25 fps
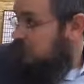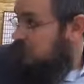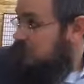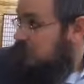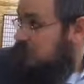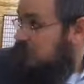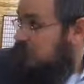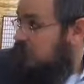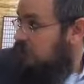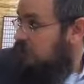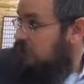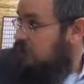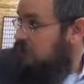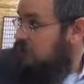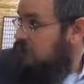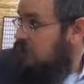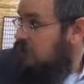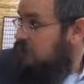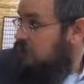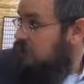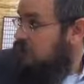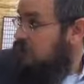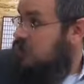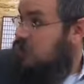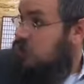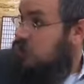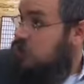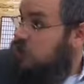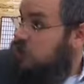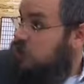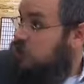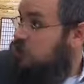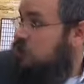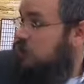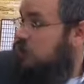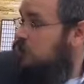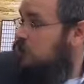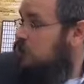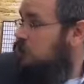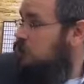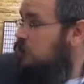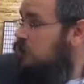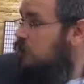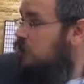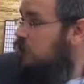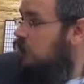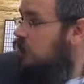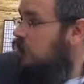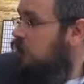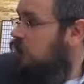In a sense.
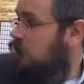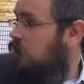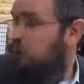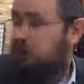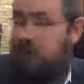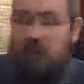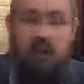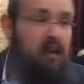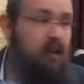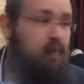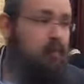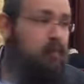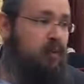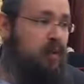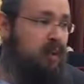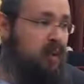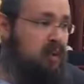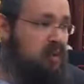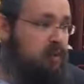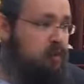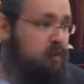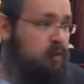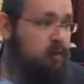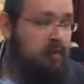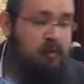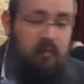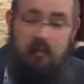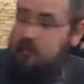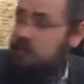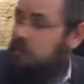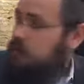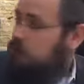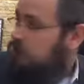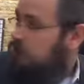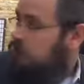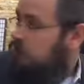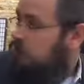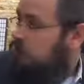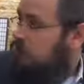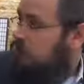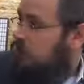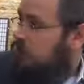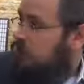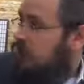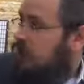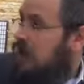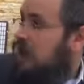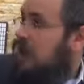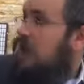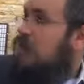Completely unpredictable.
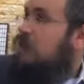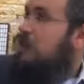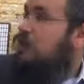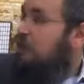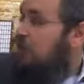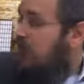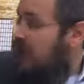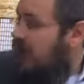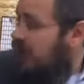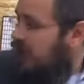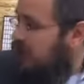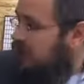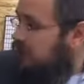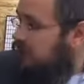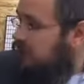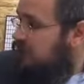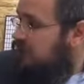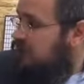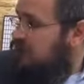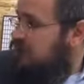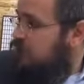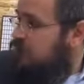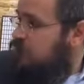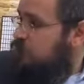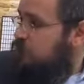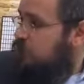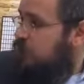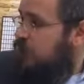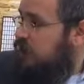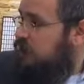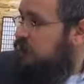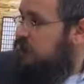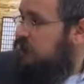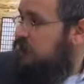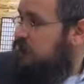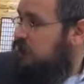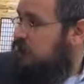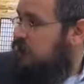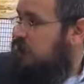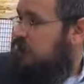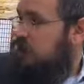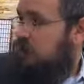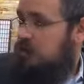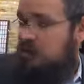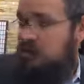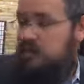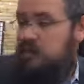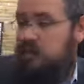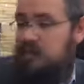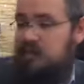That is expressed
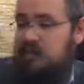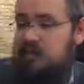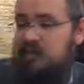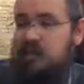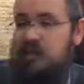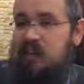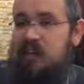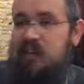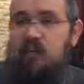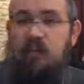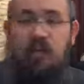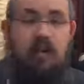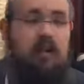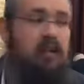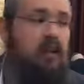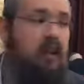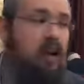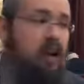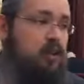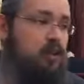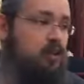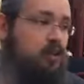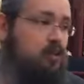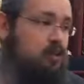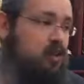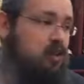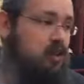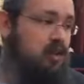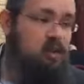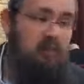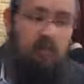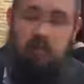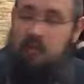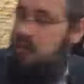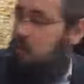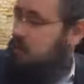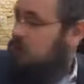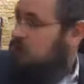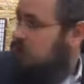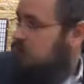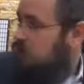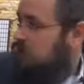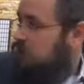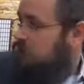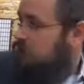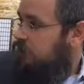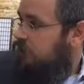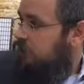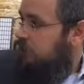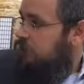specifically when God chooses the body.
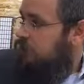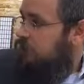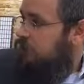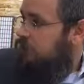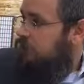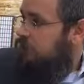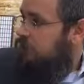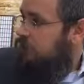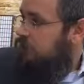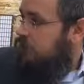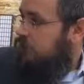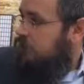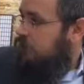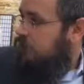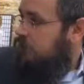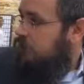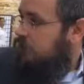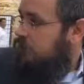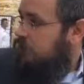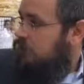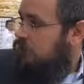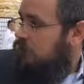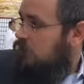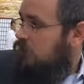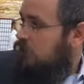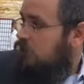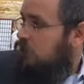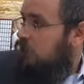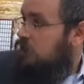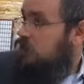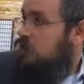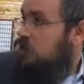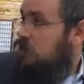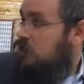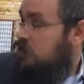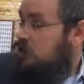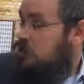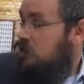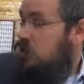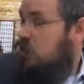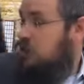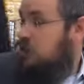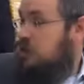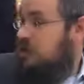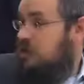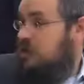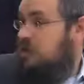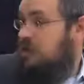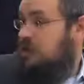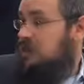Whereas in the soul,
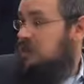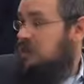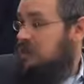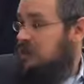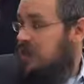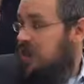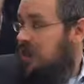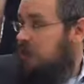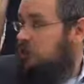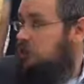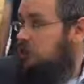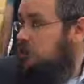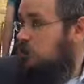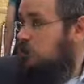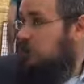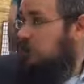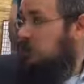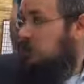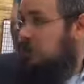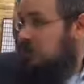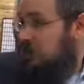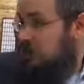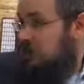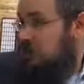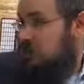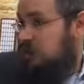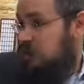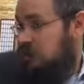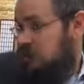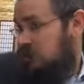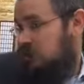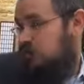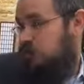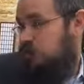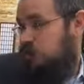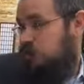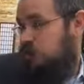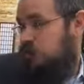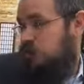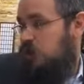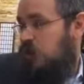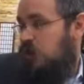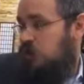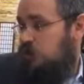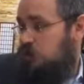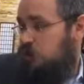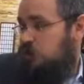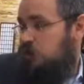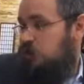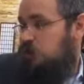since it's naturally, since we're
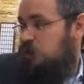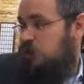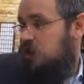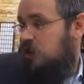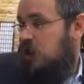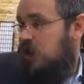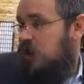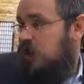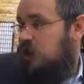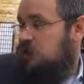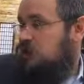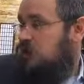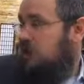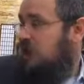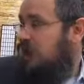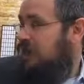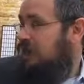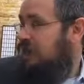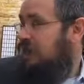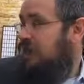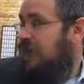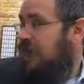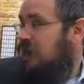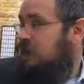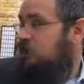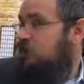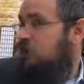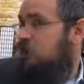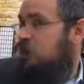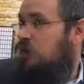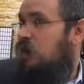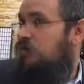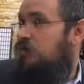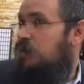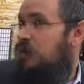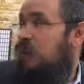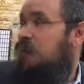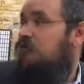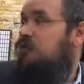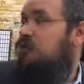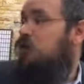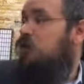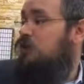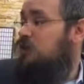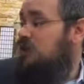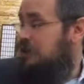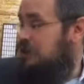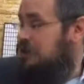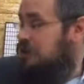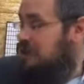God's children, so that natural love, even though
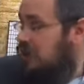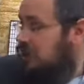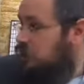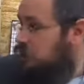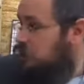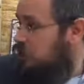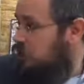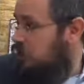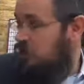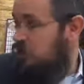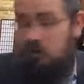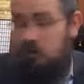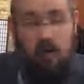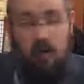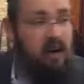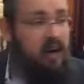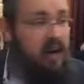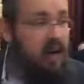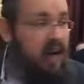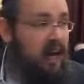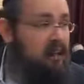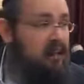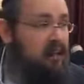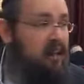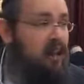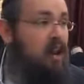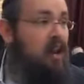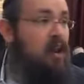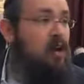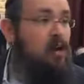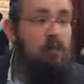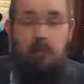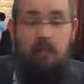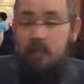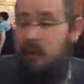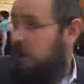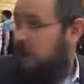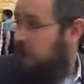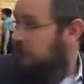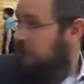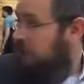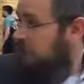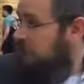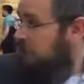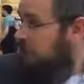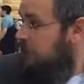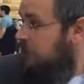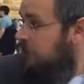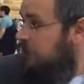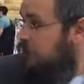it's essential on the one hand,
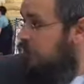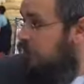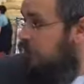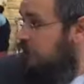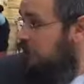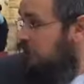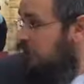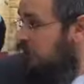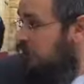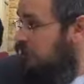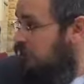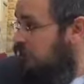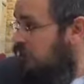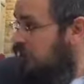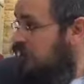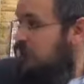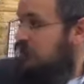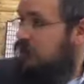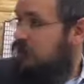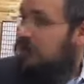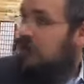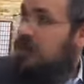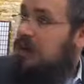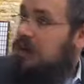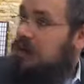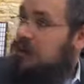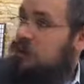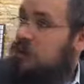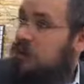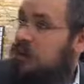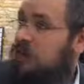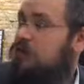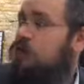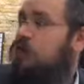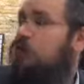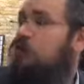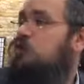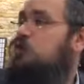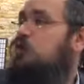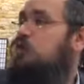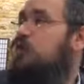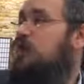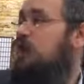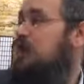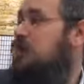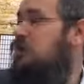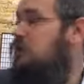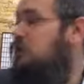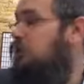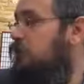but on the other hand, even though it's
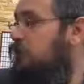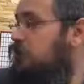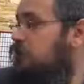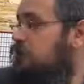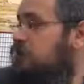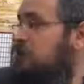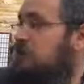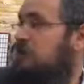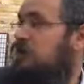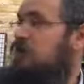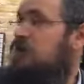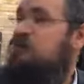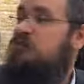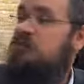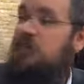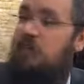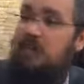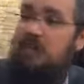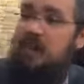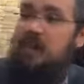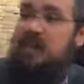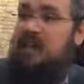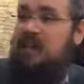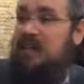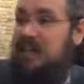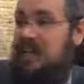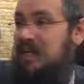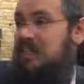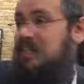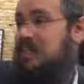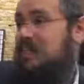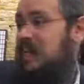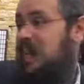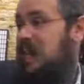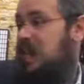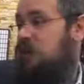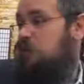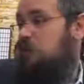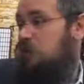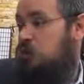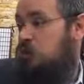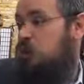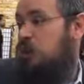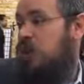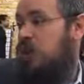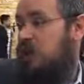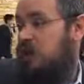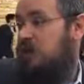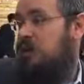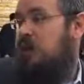within the person themselves, but because that's the natural
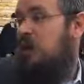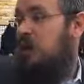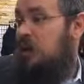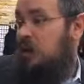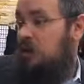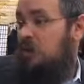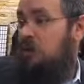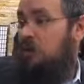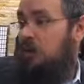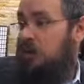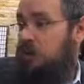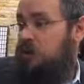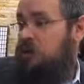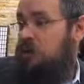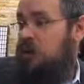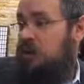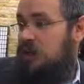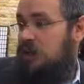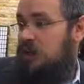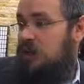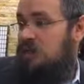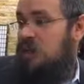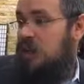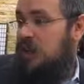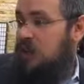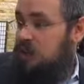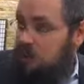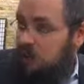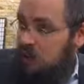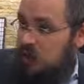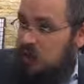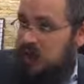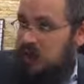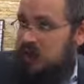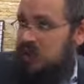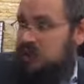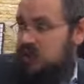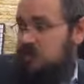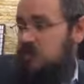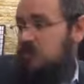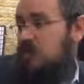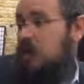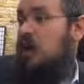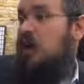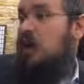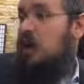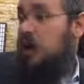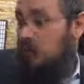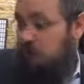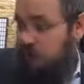way person is, so that's,
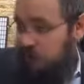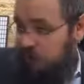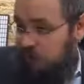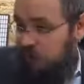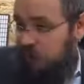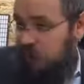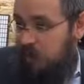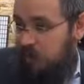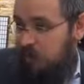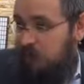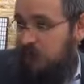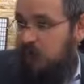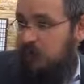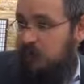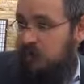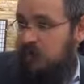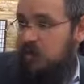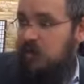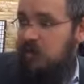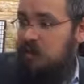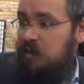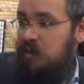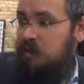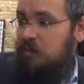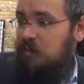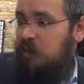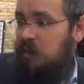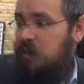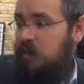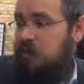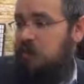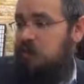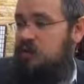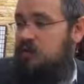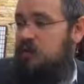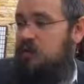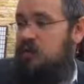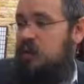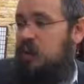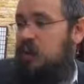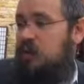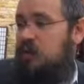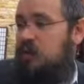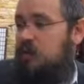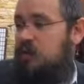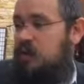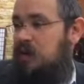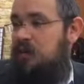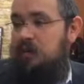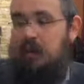in other words, to
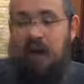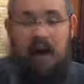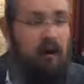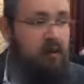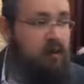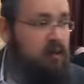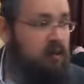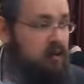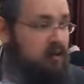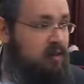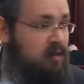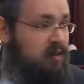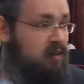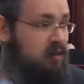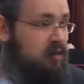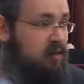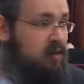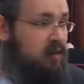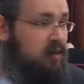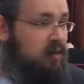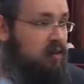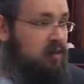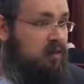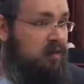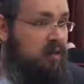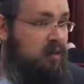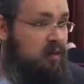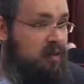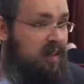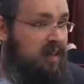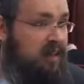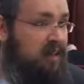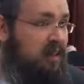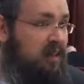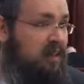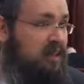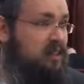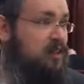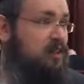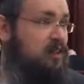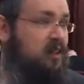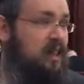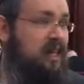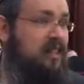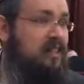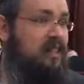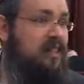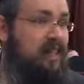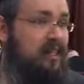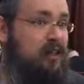be a parent,
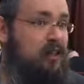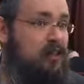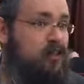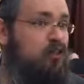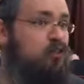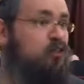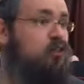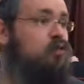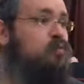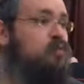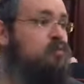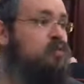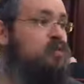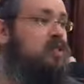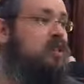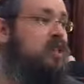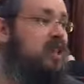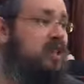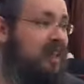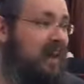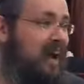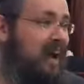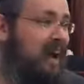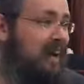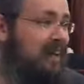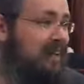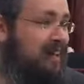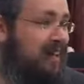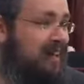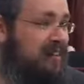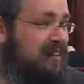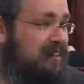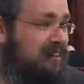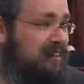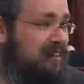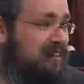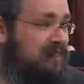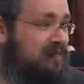that assumes an identity.